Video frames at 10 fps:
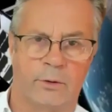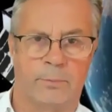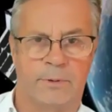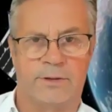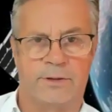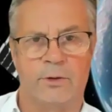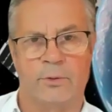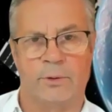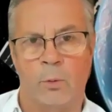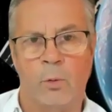to be
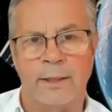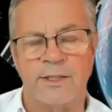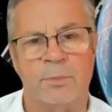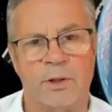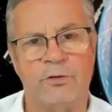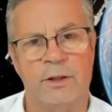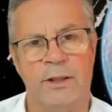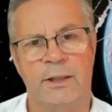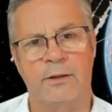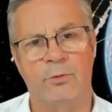securing. One smart city needs